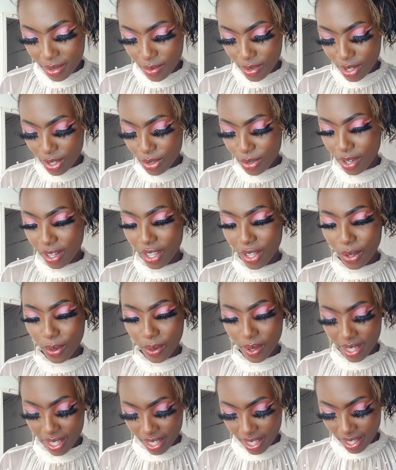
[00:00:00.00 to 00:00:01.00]
We'll do a
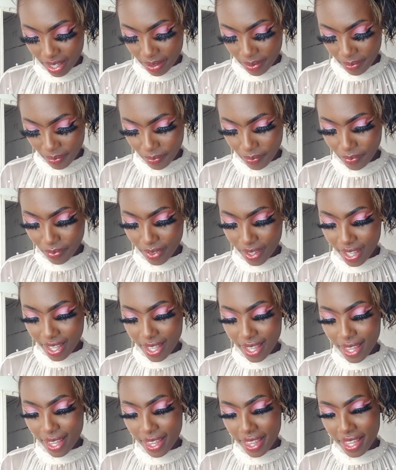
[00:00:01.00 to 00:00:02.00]
Q&A.
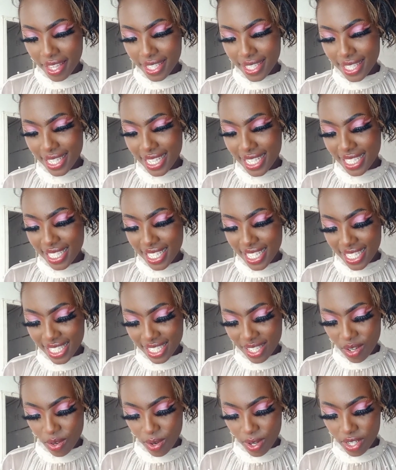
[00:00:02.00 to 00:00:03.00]
This is
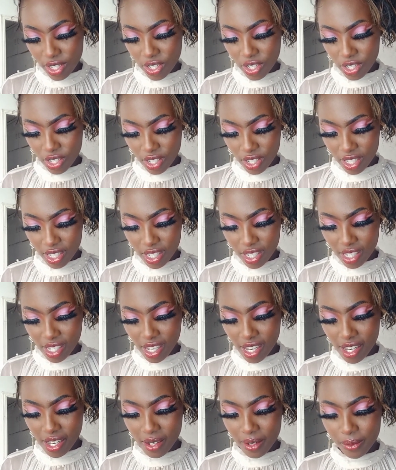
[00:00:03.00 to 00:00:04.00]
easy questions.
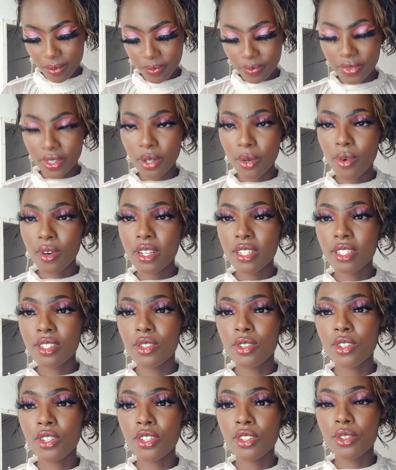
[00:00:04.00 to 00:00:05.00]
What
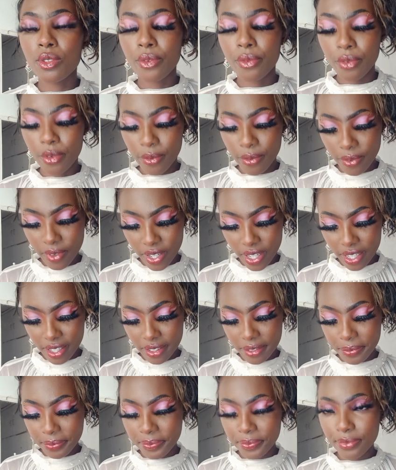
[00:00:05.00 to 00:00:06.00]
do you do for
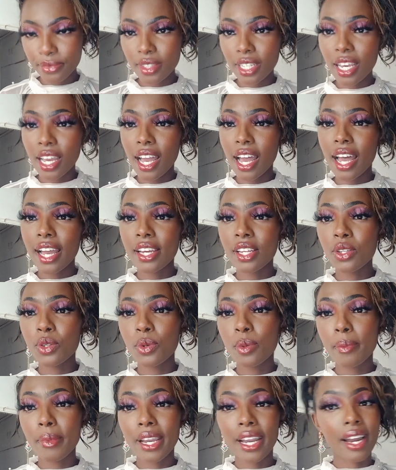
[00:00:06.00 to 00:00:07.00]
fun? I do
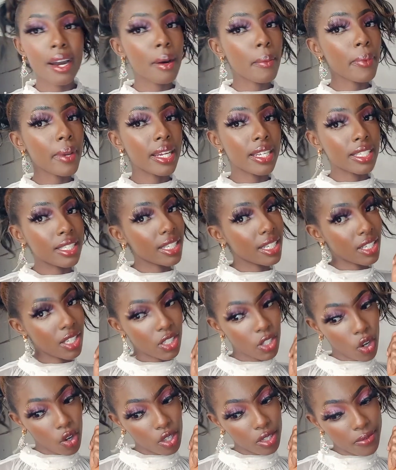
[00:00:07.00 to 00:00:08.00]
makeup and
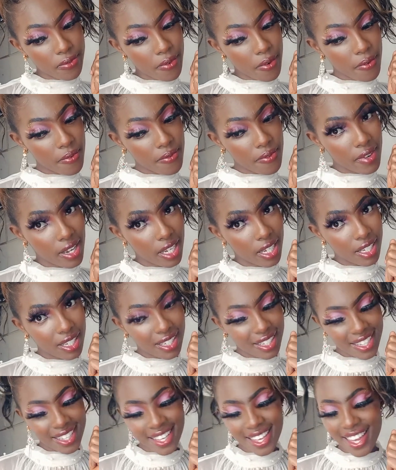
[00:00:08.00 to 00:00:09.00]
TikToks for fun.